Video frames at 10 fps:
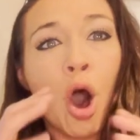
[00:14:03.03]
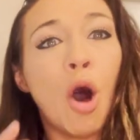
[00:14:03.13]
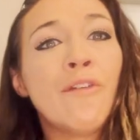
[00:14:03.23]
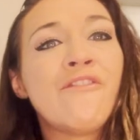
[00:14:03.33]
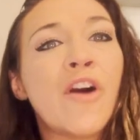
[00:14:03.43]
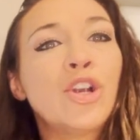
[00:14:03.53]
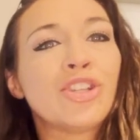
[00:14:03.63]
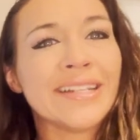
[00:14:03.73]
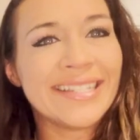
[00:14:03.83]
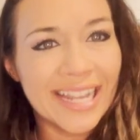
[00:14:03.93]
all
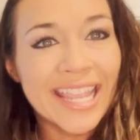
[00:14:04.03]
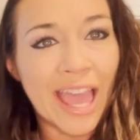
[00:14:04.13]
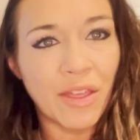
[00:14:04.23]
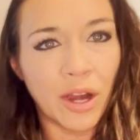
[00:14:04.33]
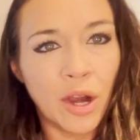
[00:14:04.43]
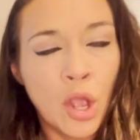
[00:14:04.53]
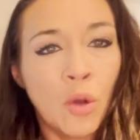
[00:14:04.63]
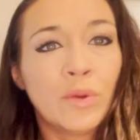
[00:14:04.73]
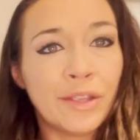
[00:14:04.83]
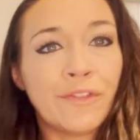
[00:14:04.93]
function together.
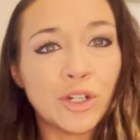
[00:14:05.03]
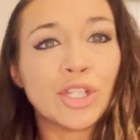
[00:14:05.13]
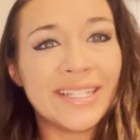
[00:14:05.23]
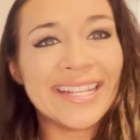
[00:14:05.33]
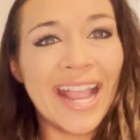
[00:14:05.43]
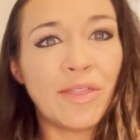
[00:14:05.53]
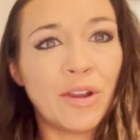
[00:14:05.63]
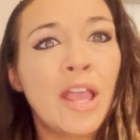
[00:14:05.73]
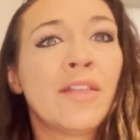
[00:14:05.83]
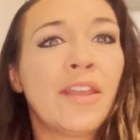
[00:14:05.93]
When they function
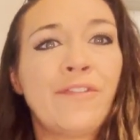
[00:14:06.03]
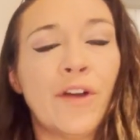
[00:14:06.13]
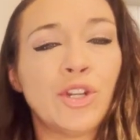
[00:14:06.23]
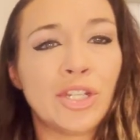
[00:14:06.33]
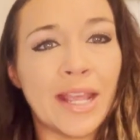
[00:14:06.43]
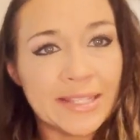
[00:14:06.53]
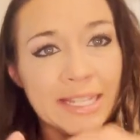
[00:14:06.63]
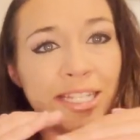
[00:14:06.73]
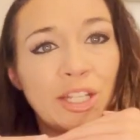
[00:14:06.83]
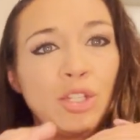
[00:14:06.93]
together, they function as
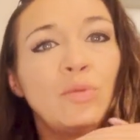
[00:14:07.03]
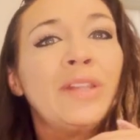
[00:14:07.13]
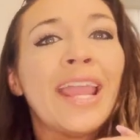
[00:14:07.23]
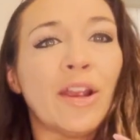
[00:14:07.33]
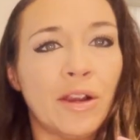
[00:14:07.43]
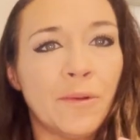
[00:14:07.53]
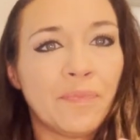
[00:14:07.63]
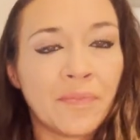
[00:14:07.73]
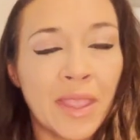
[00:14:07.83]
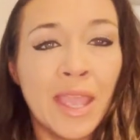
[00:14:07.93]
a tissue layer.
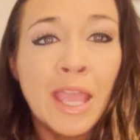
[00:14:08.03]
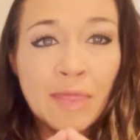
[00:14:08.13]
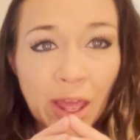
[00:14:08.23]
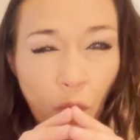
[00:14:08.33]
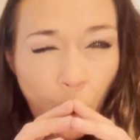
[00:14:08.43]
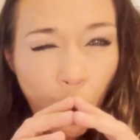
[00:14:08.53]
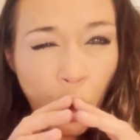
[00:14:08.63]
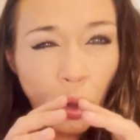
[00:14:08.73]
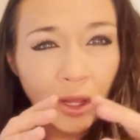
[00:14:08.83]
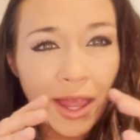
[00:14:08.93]
That
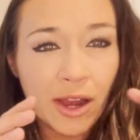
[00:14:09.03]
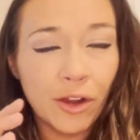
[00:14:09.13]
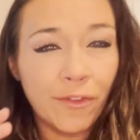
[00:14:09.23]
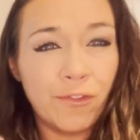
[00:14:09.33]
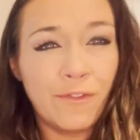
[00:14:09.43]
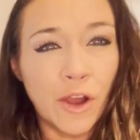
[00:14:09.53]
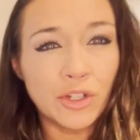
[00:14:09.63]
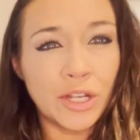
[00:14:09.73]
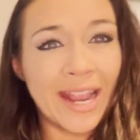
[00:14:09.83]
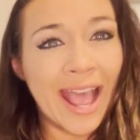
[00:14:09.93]
whole layer
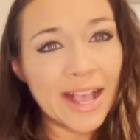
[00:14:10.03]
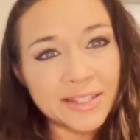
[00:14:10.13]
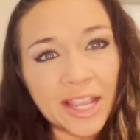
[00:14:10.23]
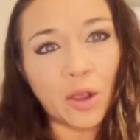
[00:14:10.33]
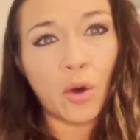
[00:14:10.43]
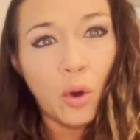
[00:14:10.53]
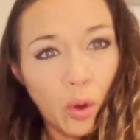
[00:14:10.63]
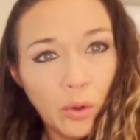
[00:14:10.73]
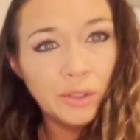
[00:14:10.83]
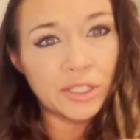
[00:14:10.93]
functioning as a
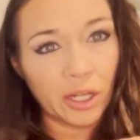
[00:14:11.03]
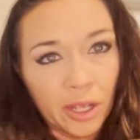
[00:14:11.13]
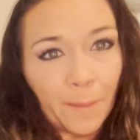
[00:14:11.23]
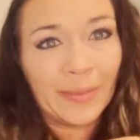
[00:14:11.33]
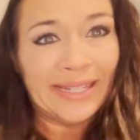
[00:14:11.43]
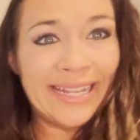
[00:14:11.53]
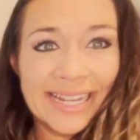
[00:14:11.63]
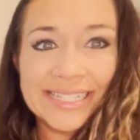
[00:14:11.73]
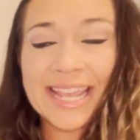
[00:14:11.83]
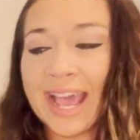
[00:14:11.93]
whole to complete
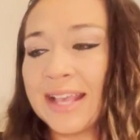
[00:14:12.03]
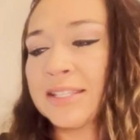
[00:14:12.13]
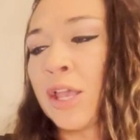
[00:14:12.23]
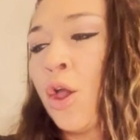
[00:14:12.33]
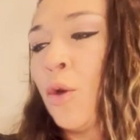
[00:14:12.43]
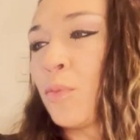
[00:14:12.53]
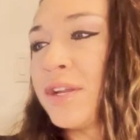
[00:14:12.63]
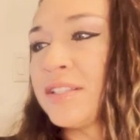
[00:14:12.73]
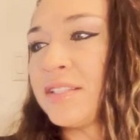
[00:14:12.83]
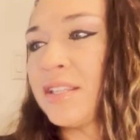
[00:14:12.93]
a task
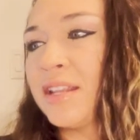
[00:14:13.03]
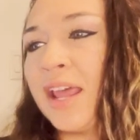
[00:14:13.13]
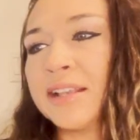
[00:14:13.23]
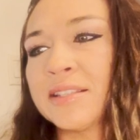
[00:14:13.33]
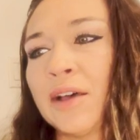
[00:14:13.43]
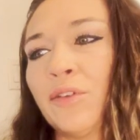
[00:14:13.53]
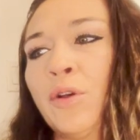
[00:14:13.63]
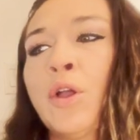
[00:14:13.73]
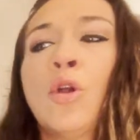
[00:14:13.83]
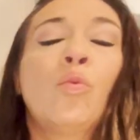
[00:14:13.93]
brings us to the next
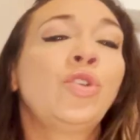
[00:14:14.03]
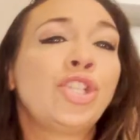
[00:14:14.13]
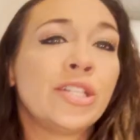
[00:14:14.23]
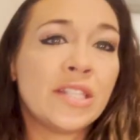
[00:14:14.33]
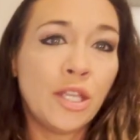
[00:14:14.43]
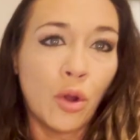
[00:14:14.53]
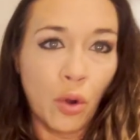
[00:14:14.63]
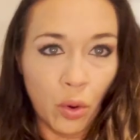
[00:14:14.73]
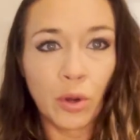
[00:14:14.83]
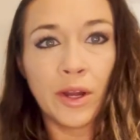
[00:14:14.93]
level, which is the
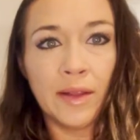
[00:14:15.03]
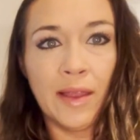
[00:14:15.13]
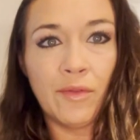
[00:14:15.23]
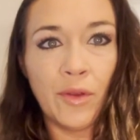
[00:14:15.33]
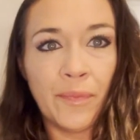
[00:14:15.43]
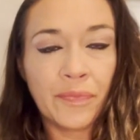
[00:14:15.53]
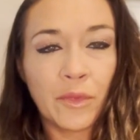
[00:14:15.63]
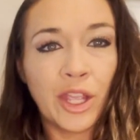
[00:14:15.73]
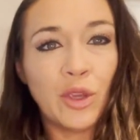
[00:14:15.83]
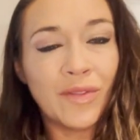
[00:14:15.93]
organ level.
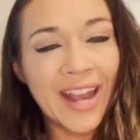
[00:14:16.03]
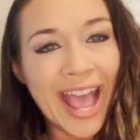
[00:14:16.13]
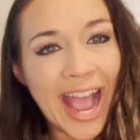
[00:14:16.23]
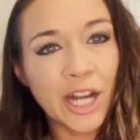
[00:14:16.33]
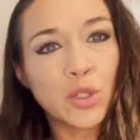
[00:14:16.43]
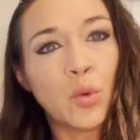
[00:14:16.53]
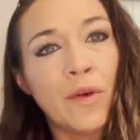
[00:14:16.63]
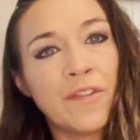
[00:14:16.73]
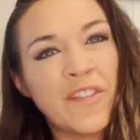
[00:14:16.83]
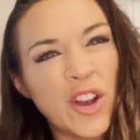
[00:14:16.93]
Right? You have an
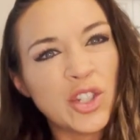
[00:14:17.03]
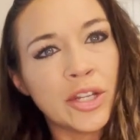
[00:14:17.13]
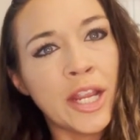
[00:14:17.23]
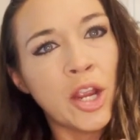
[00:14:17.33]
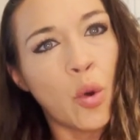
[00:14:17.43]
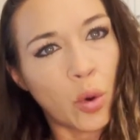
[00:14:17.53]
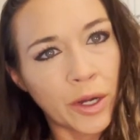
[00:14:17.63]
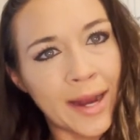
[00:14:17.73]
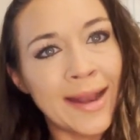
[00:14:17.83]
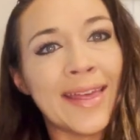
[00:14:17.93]
actual functioning
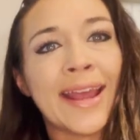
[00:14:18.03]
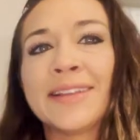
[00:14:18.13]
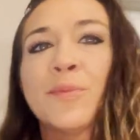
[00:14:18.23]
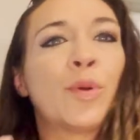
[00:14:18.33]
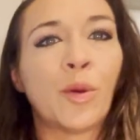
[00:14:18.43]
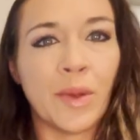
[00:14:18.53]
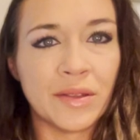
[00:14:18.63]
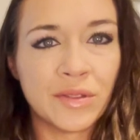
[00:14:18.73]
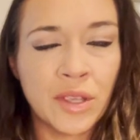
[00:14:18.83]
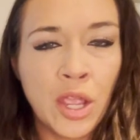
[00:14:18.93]
organ that has a
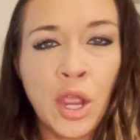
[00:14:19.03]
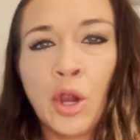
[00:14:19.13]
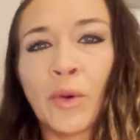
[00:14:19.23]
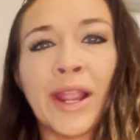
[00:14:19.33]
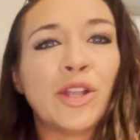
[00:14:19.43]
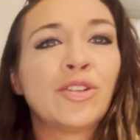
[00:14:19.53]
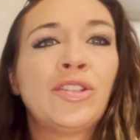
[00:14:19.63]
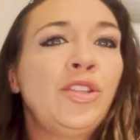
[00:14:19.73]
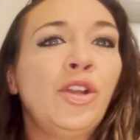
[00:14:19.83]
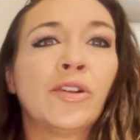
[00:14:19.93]
purpose, right?
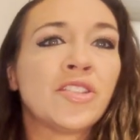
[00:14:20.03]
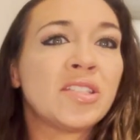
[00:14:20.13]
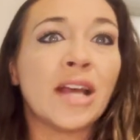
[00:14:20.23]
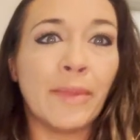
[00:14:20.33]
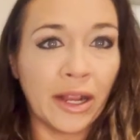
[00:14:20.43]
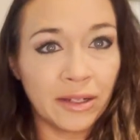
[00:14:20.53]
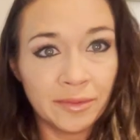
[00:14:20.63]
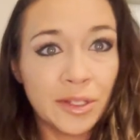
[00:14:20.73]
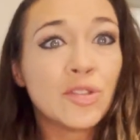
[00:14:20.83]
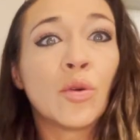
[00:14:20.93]
Your, your stomach
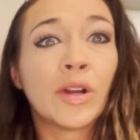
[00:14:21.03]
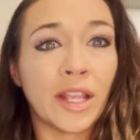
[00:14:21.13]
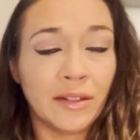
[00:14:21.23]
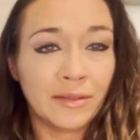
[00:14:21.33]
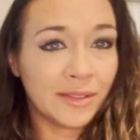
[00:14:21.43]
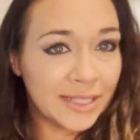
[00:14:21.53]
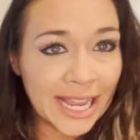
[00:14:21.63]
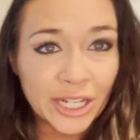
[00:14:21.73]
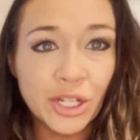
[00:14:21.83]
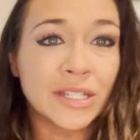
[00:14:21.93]
is an organ,
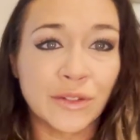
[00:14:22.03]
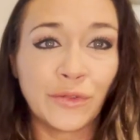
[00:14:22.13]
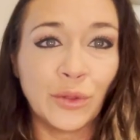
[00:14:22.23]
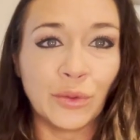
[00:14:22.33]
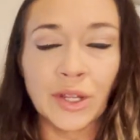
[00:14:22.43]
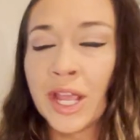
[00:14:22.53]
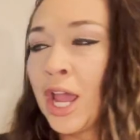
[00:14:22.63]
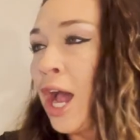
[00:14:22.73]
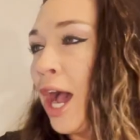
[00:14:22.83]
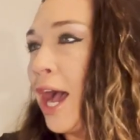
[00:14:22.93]
digest food
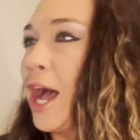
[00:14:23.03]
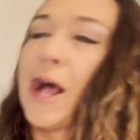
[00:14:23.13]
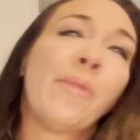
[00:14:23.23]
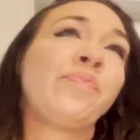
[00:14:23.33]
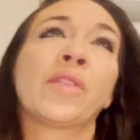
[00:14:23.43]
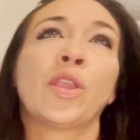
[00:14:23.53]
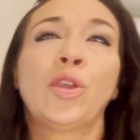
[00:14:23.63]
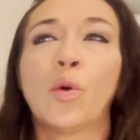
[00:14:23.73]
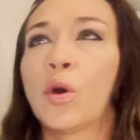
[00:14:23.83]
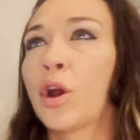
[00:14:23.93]
um,
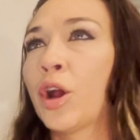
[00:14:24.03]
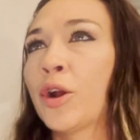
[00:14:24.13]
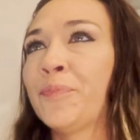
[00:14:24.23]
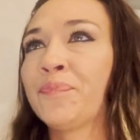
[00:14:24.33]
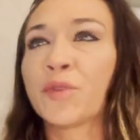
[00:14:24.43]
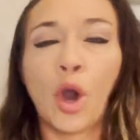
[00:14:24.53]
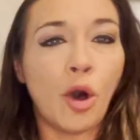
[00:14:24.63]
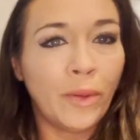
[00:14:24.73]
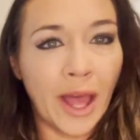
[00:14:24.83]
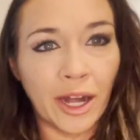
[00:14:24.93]
your
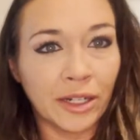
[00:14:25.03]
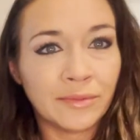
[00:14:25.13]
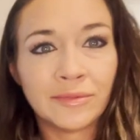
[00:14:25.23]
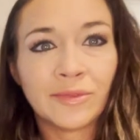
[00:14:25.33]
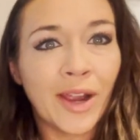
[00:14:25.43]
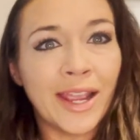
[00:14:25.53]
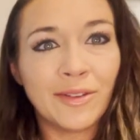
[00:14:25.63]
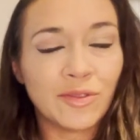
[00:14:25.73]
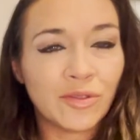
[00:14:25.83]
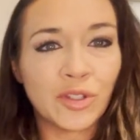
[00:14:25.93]
gallbladder,
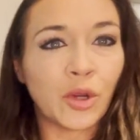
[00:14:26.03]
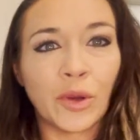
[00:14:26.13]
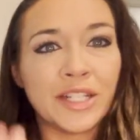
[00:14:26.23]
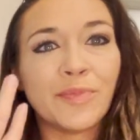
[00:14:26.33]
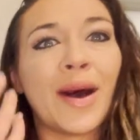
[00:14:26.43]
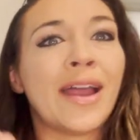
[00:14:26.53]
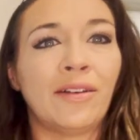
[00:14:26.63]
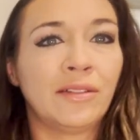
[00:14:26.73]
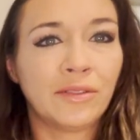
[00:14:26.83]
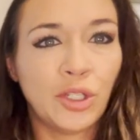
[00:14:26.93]
right, secretes
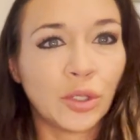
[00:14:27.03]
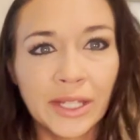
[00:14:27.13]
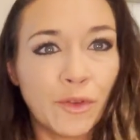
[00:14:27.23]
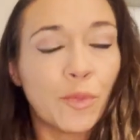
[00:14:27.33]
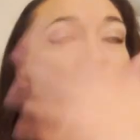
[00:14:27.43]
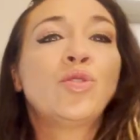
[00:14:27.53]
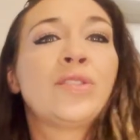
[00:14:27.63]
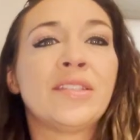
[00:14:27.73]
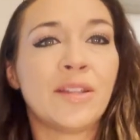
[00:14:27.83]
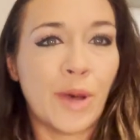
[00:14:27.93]
bile. Your liver
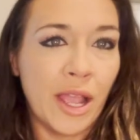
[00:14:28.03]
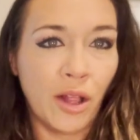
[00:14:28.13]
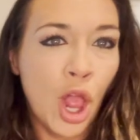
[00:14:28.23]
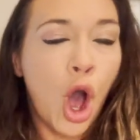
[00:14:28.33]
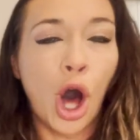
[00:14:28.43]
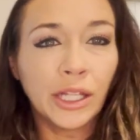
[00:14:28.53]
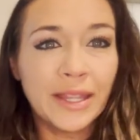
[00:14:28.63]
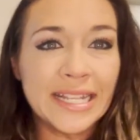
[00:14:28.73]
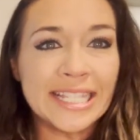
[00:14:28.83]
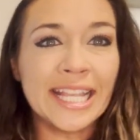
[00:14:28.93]
produces the bile. All
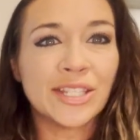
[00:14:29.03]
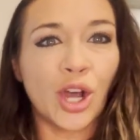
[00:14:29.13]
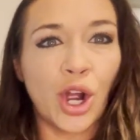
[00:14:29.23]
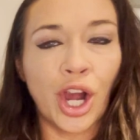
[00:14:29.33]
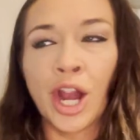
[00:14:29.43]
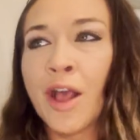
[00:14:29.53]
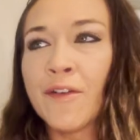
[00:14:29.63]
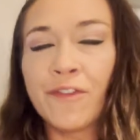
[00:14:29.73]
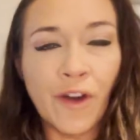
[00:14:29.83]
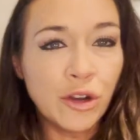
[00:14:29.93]
of these things are
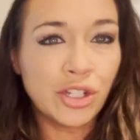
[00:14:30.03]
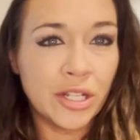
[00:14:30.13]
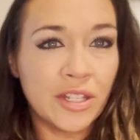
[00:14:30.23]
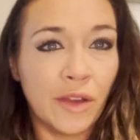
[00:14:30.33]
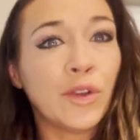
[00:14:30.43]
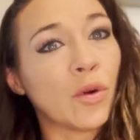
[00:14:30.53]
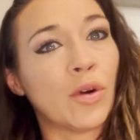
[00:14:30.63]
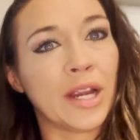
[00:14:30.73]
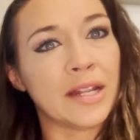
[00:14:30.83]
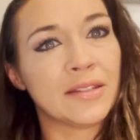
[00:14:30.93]
functions of your
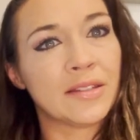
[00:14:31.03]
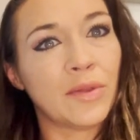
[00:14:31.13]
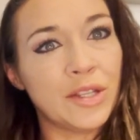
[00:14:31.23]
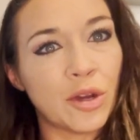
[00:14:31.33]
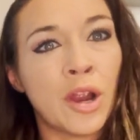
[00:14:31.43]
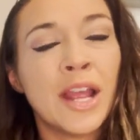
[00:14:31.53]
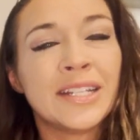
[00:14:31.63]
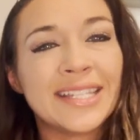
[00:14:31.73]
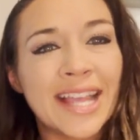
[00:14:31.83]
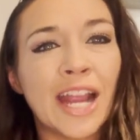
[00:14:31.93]
organs. So these are
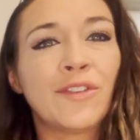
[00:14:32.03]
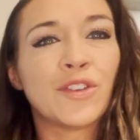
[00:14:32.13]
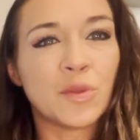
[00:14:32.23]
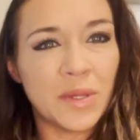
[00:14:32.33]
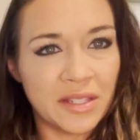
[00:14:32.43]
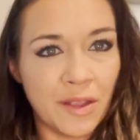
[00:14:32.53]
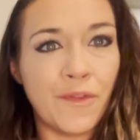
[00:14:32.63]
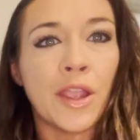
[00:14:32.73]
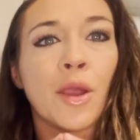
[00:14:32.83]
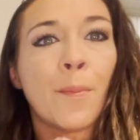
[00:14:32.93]
designed for
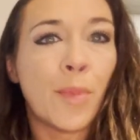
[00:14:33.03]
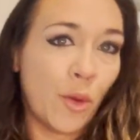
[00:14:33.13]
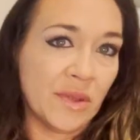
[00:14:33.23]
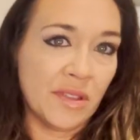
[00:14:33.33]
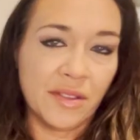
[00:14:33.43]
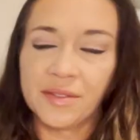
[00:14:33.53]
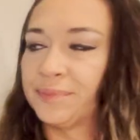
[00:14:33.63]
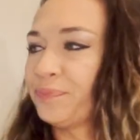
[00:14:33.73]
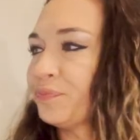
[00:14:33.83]
specific purposes.